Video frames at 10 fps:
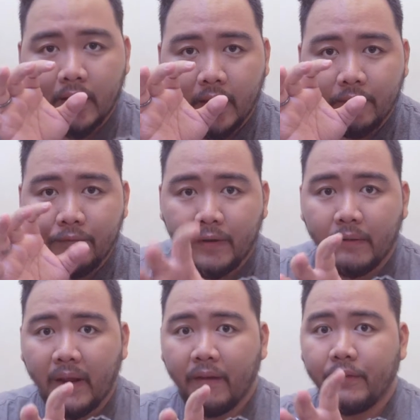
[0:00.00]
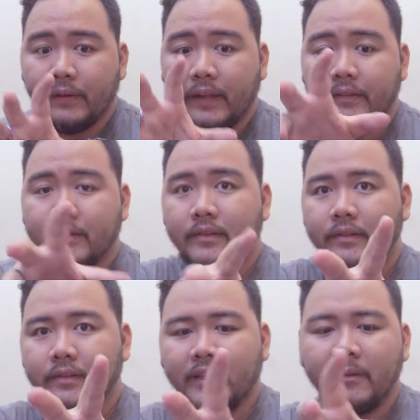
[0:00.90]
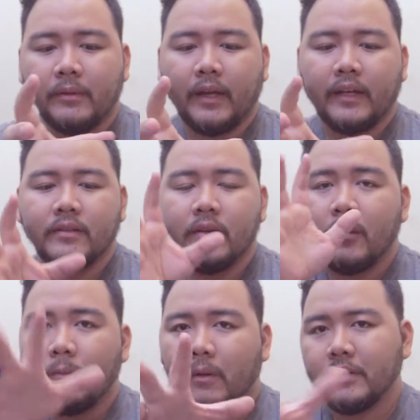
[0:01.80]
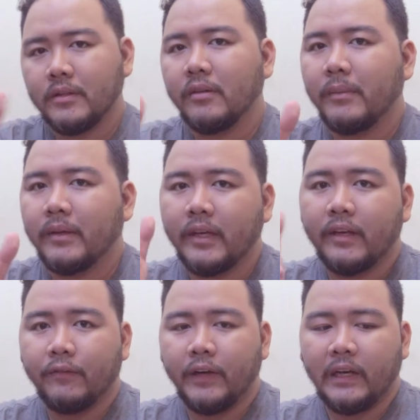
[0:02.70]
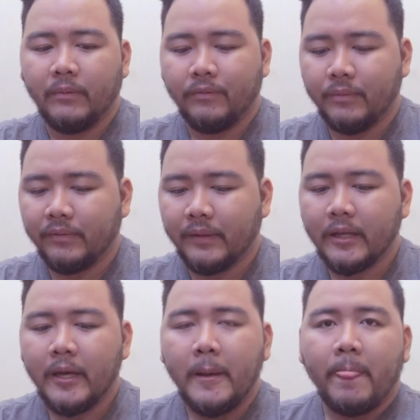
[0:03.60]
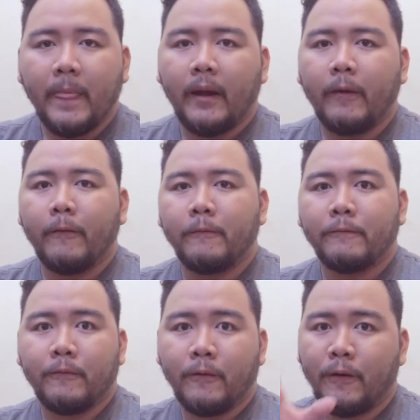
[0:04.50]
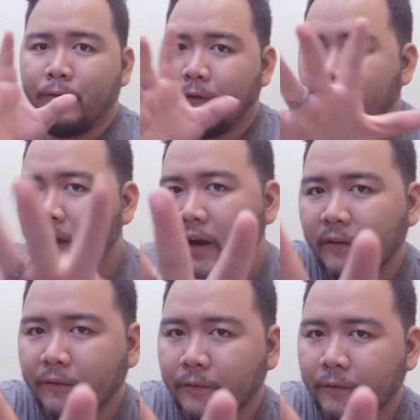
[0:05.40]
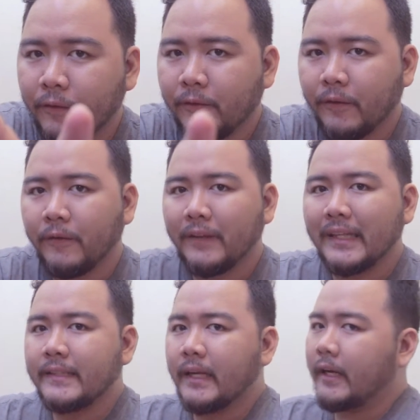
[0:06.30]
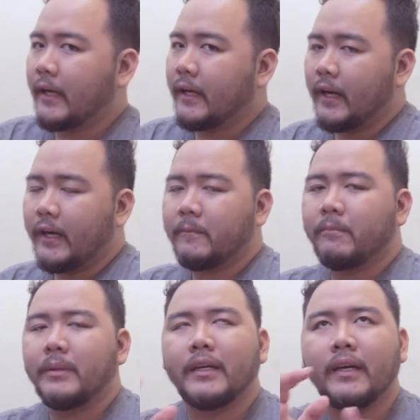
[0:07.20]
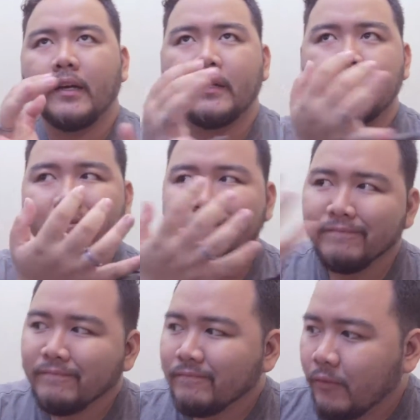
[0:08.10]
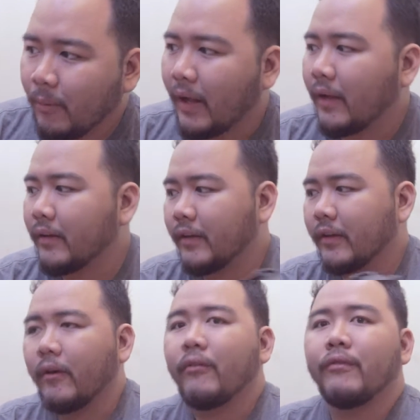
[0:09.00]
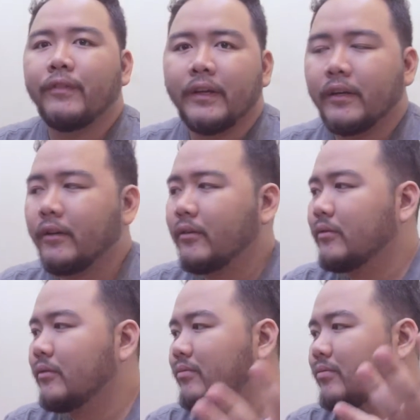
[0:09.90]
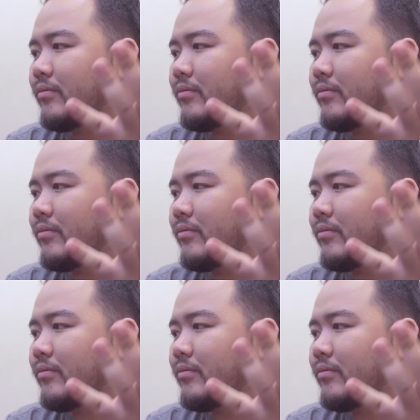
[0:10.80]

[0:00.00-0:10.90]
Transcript: a very heavy lens stabilized while still maintaining freedom of movement. Now, for videography folk, though, that's not going to cut it because, well, you know, videos